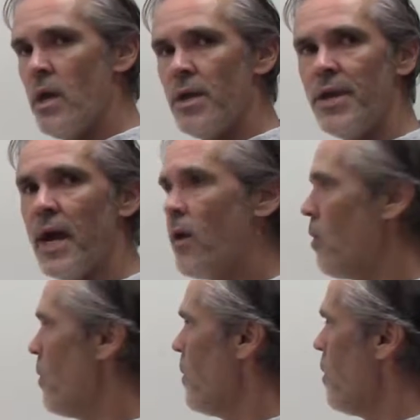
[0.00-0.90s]

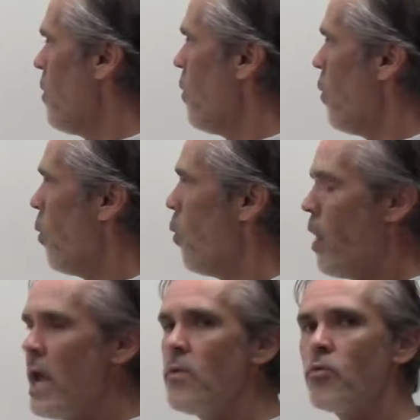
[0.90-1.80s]
Now,
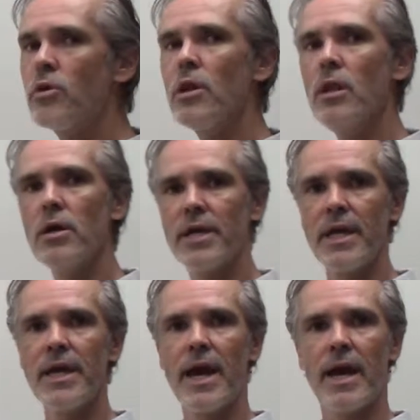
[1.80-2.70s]
when we're
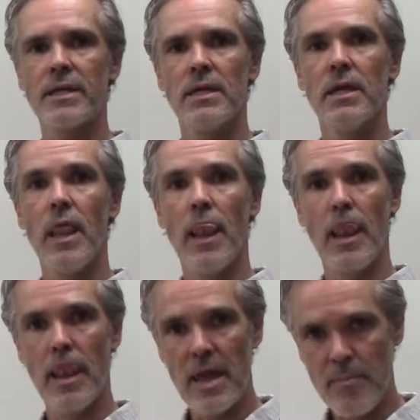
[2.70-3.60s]
looking at
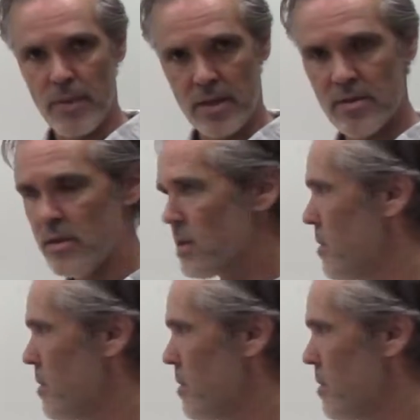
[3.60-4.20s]
lipids,